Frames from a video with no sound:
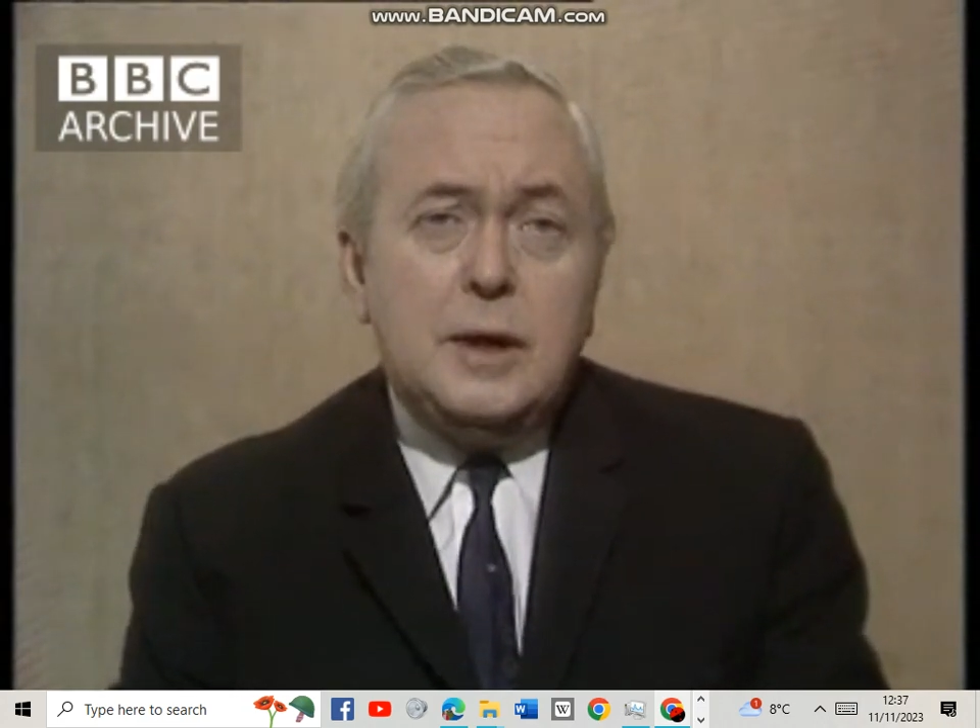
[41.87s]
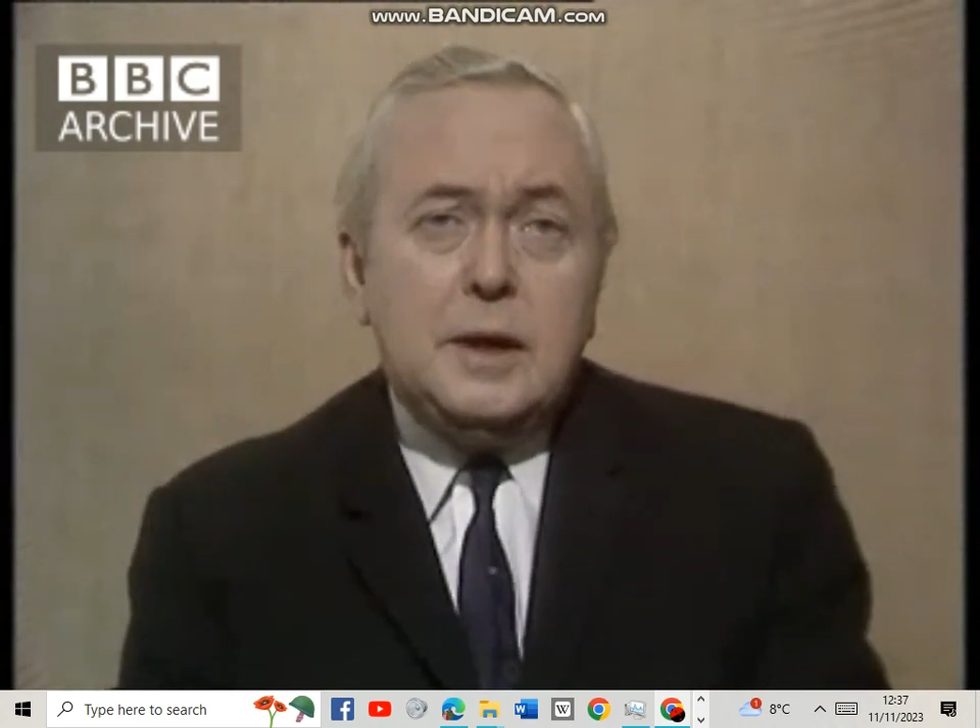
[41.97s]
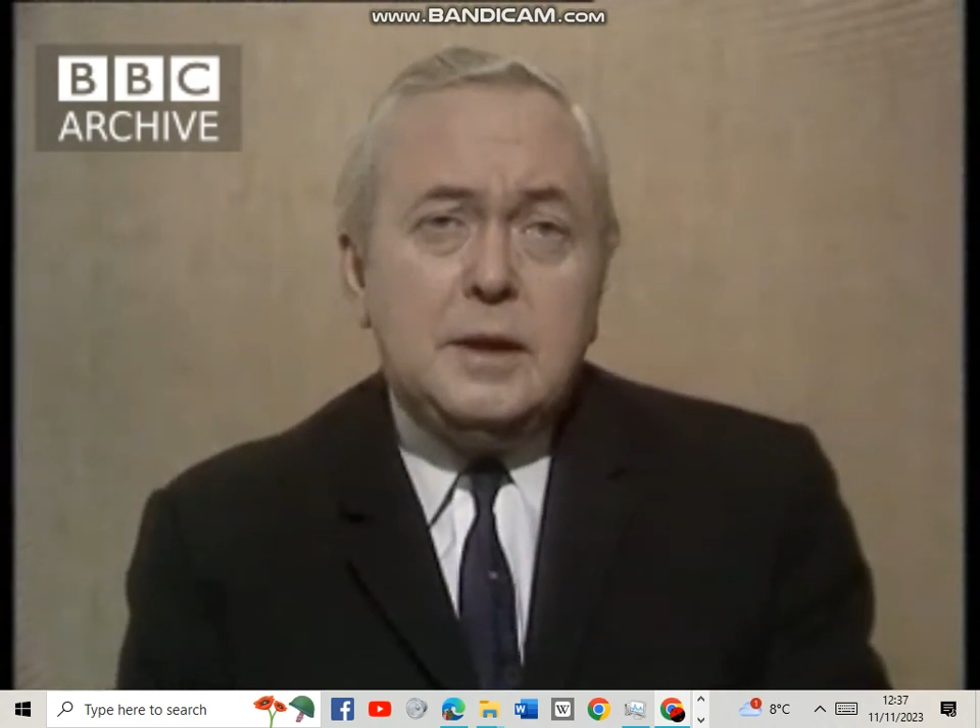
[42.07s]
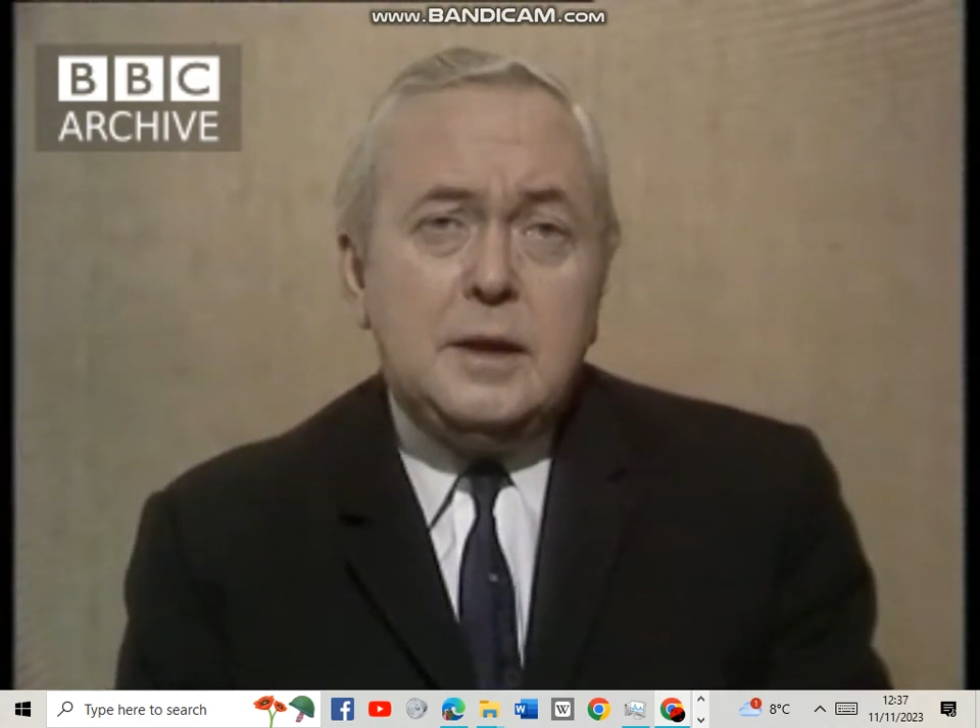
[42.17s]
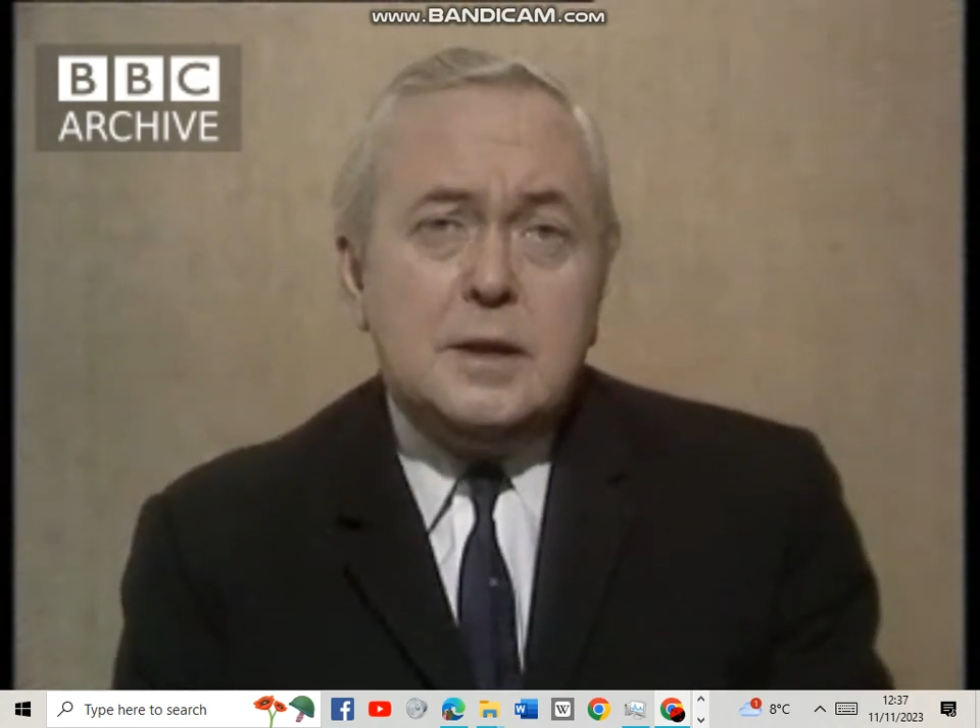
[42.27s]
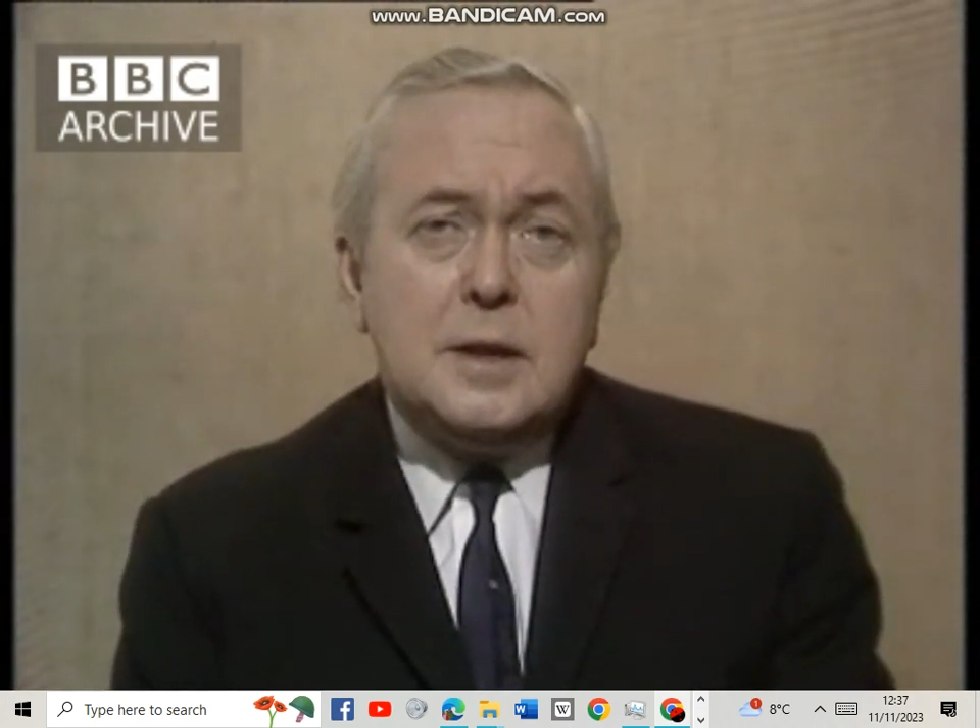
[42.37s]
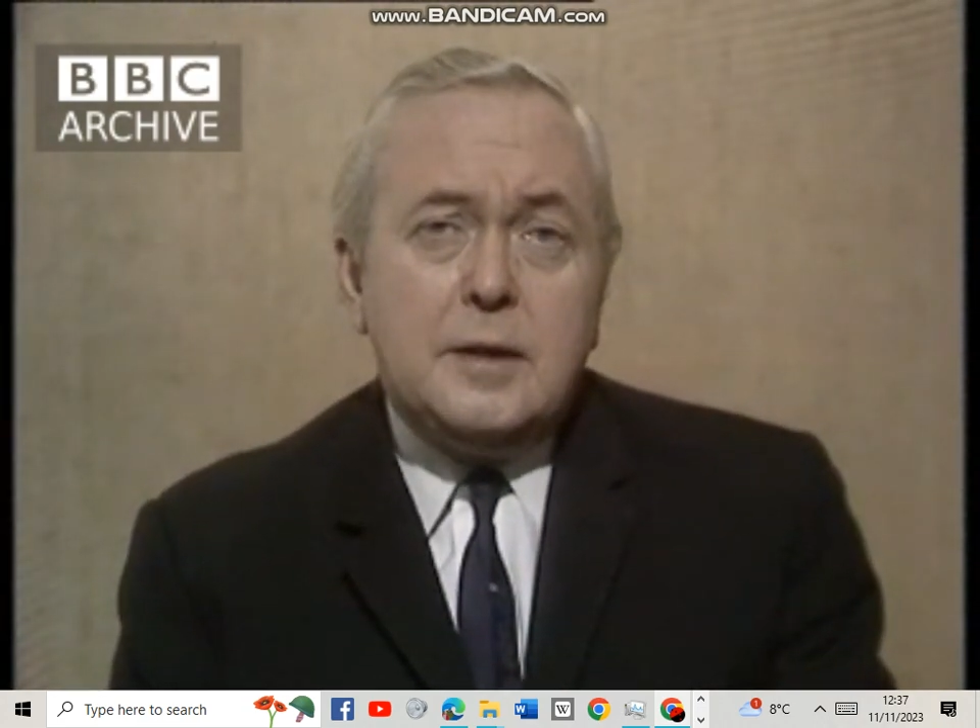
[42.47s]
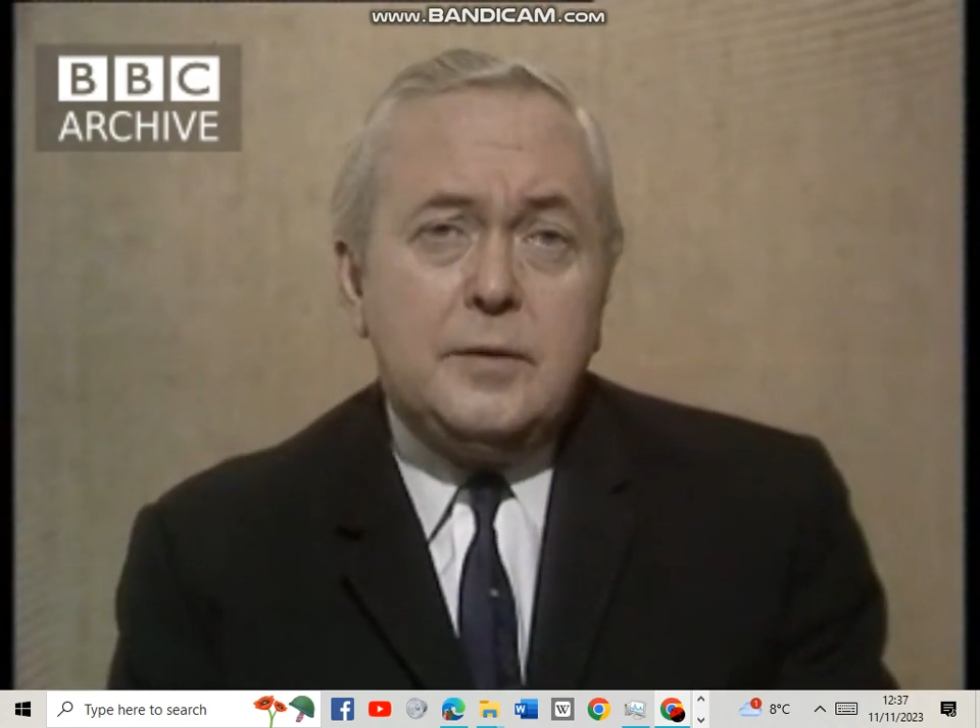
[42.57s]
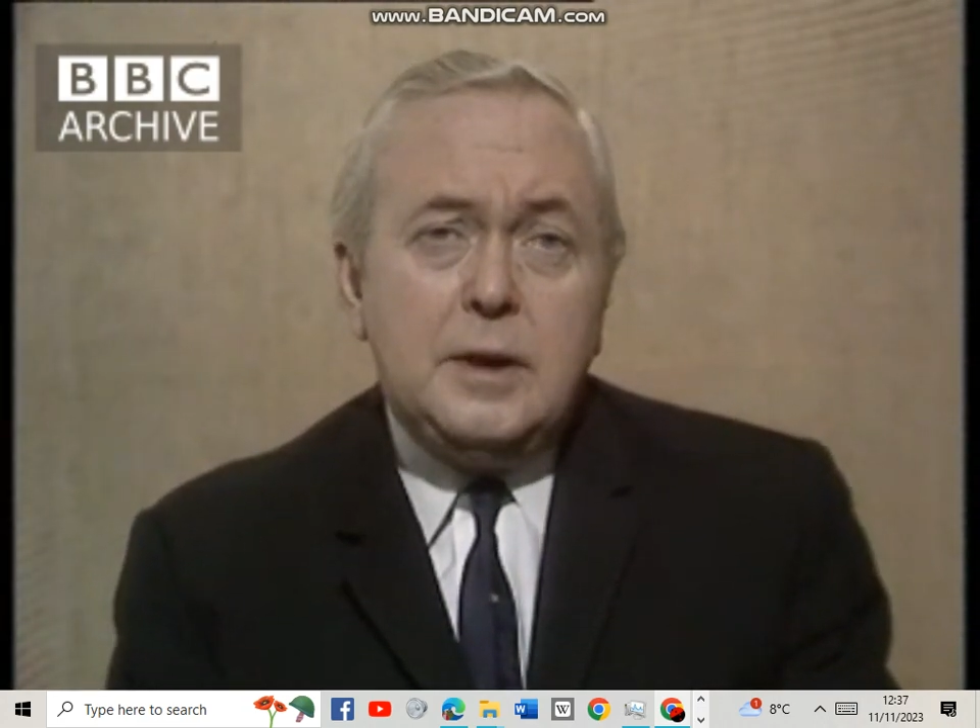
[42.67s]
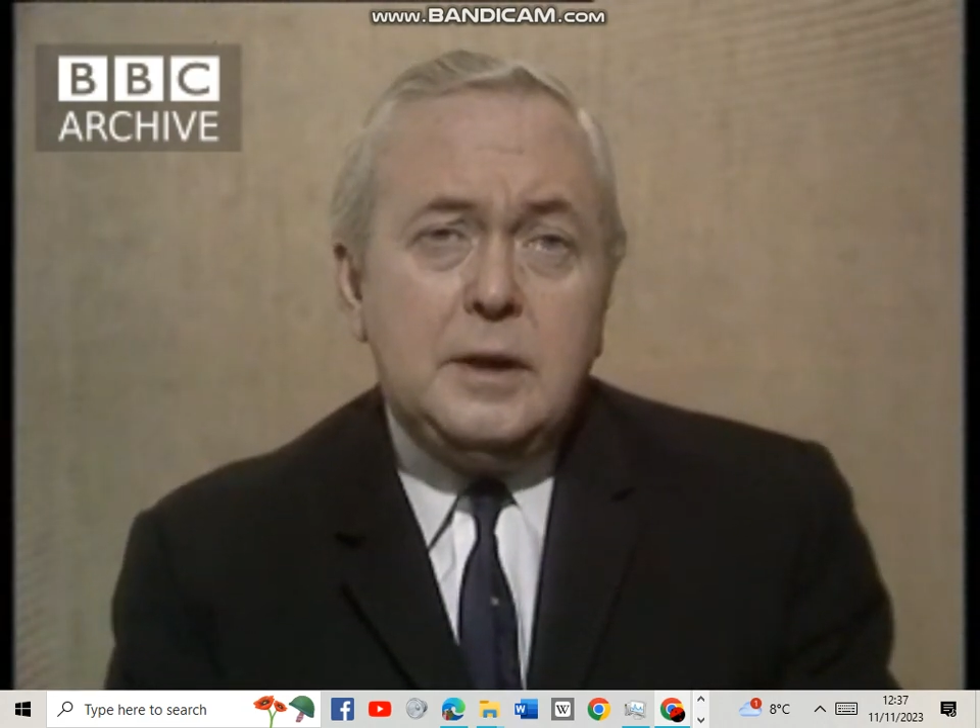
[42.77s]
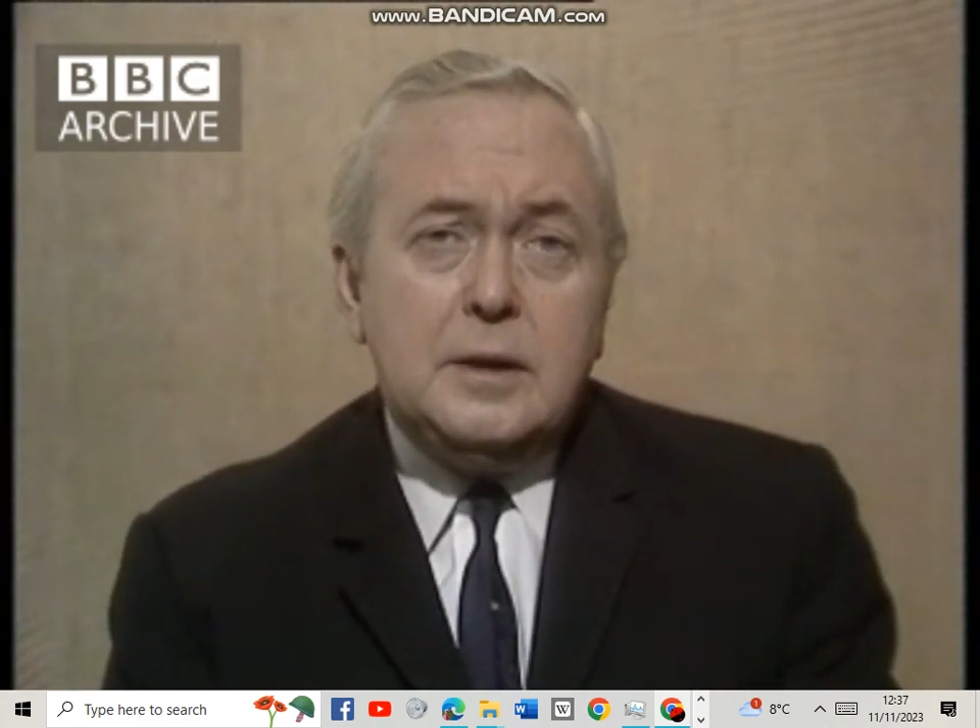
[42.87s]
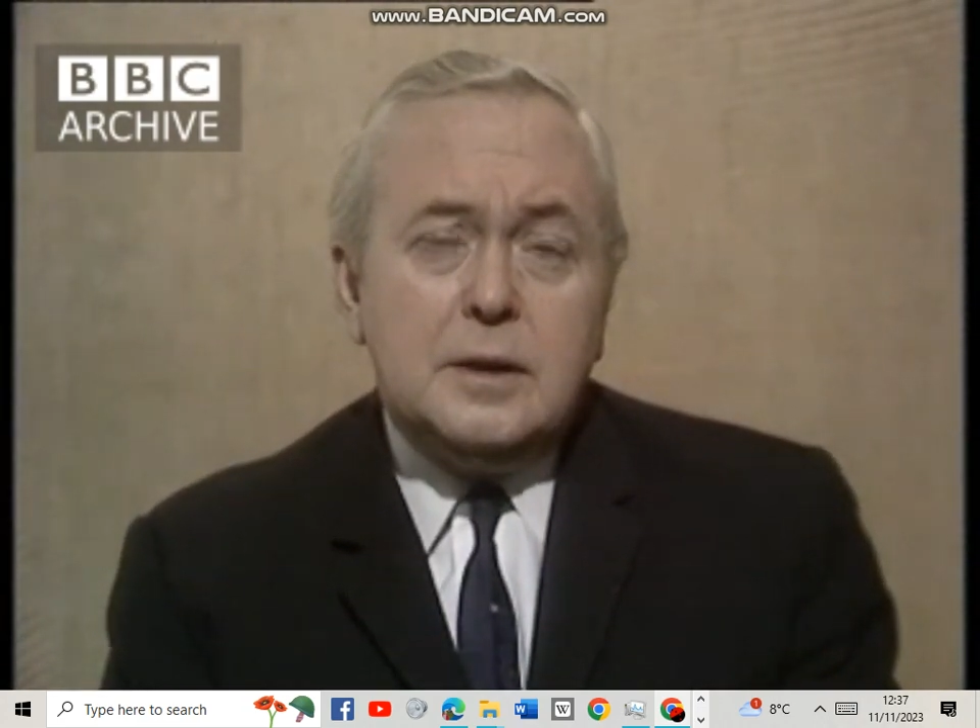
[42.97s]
1970,